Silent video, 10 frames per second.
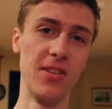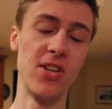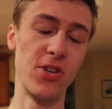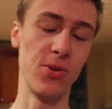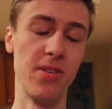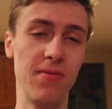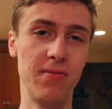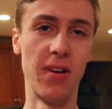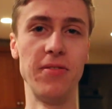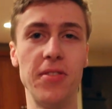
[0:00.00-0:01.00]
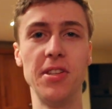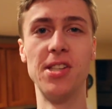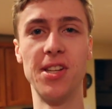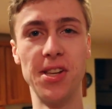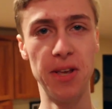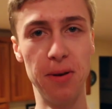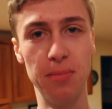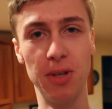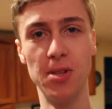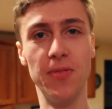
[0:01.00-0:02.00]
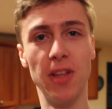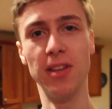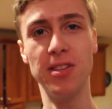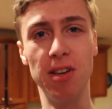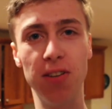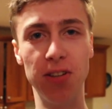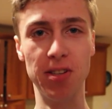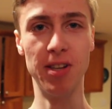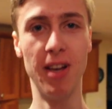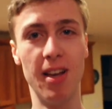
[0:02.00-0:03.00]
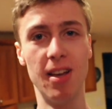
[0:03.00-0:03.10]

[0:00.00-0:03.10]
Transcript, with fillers: It's actually 5:56 a.m. because of daylight savings.